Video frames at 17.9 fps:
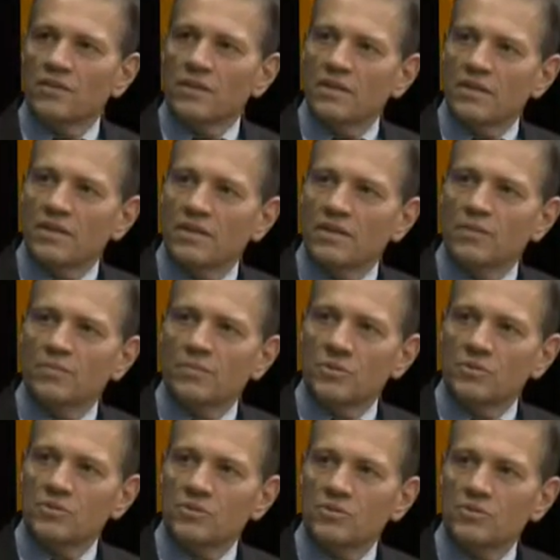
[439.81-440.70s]
that
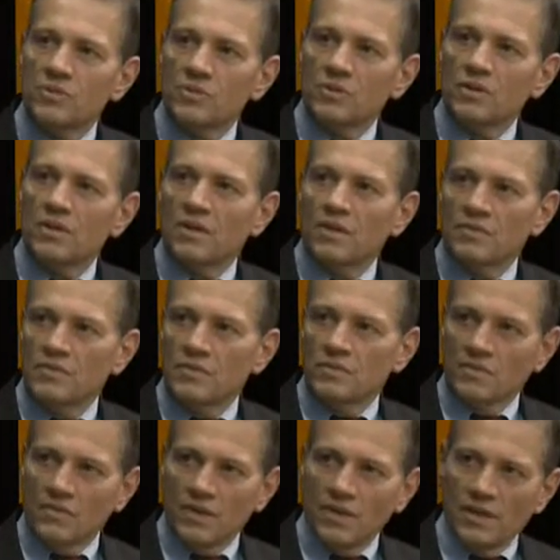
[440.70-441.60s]
person would not have
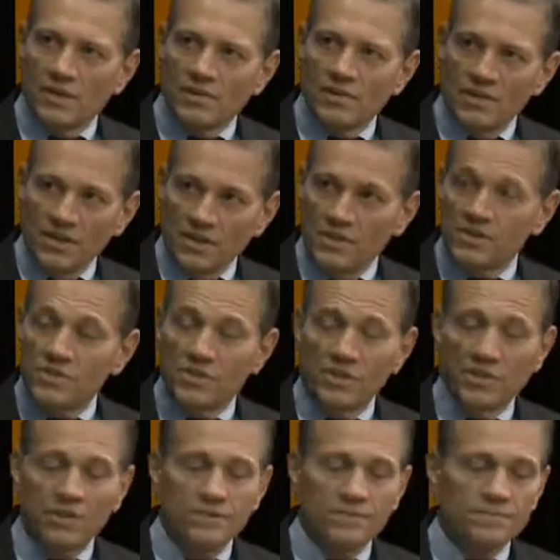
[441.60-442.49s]
survived the
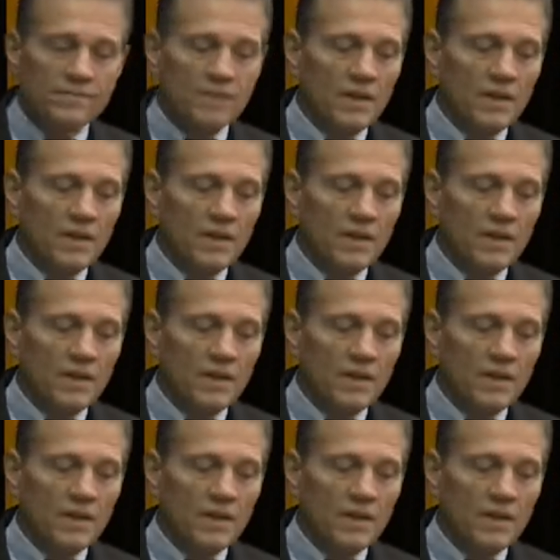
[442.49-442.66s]
incident.